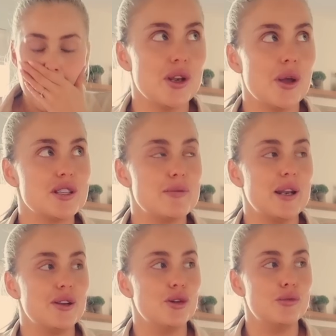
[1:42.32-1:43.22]
Noah to
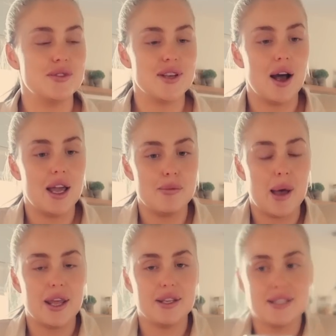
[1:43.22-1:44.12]
bed at normal time,
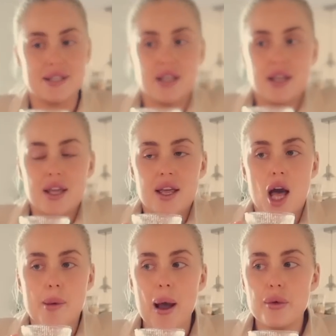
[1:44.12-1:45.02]
and
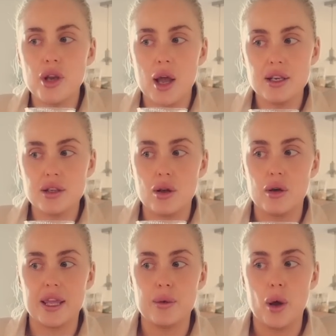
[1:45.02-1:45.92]
about nine
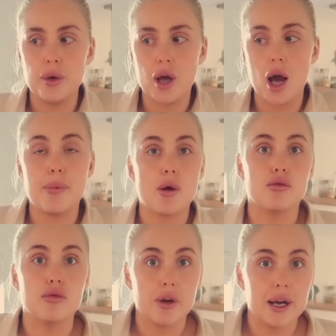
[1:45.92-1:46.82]
o'clock he woke up
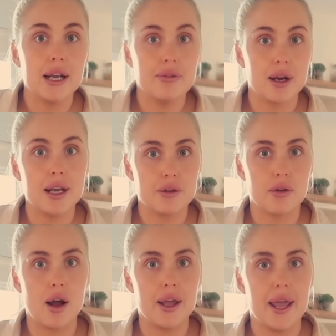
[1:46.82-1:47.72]
really really
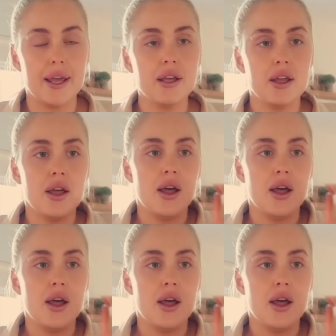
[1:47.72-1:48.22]
crying,